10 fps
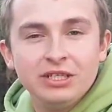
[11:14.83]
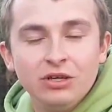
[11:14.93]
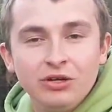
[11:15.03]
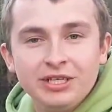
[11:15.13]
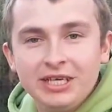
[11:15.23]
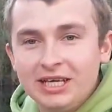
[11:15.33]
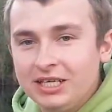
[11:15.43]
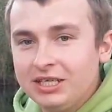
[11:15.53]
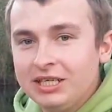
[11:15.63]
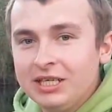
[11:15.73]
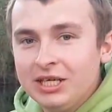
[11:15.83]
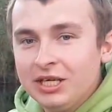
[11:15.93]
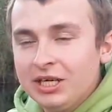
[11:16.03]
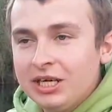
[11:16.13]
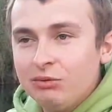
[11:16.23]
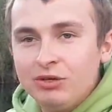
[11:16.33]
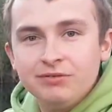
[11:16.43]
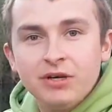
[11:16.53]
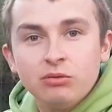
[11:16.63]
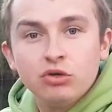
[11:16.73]
light yellow, with
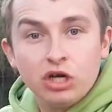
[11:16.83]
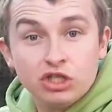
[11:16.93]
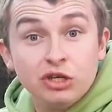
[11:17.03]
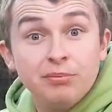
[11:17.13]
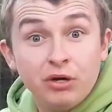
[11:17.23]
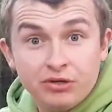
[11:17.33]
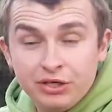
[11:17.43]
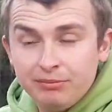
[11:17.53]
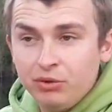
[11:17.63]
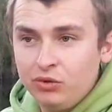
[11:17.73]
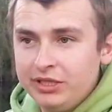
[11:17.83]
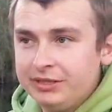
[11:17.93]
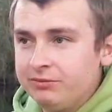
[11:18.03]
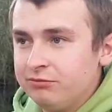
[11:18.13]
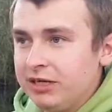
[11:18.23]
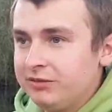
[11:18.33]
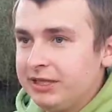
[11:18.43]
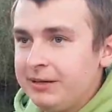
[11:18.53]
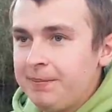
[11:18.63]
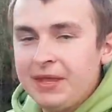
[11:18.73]
crushed up poking up boilie around
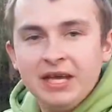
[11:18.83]
it.